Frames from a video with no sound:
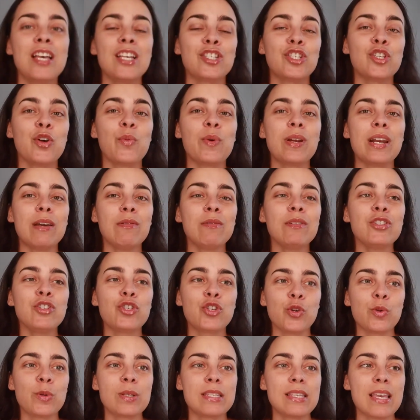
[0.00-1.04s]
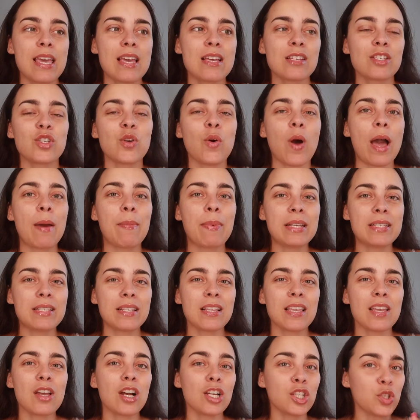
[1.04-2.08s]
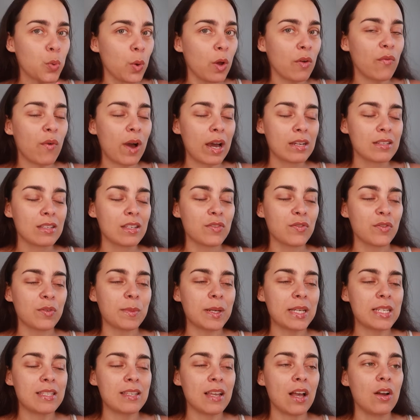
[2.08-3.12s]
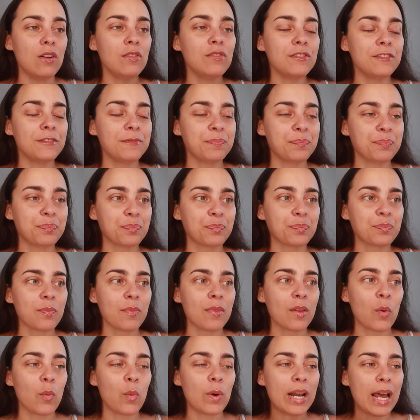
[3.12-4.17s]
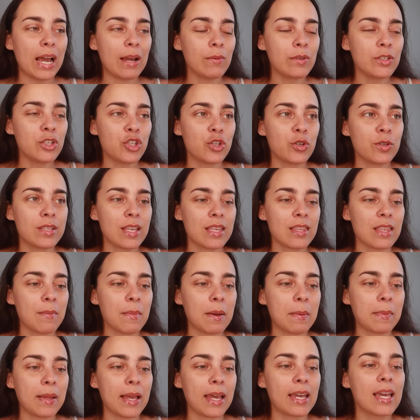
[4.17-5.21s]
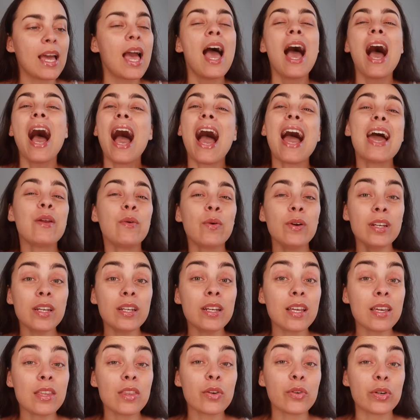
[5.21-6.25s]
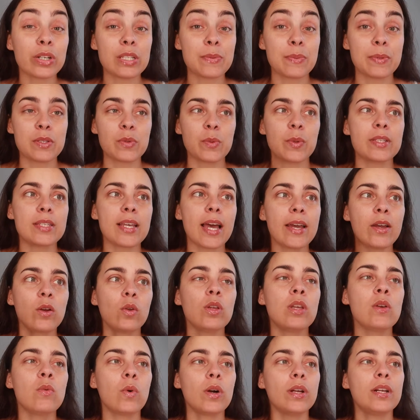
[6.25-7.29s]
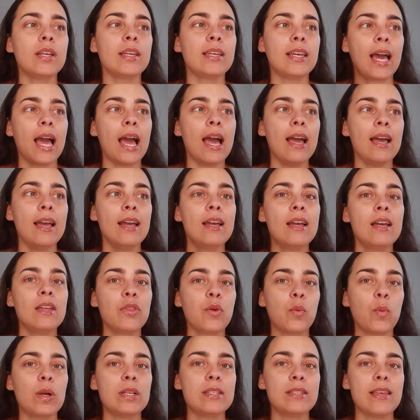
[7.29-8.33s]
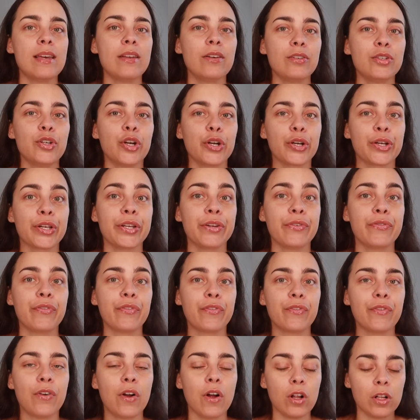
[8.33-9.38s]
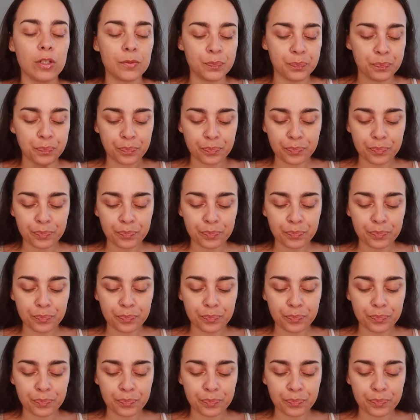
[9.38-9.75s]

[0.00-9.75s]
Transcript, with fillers: So when I was choosing, so I basically got 12 boxes for myself. When I was choosing them, I'm like, I don't want any of the Christmas ones. I only want to get the ones that are targeted for fall.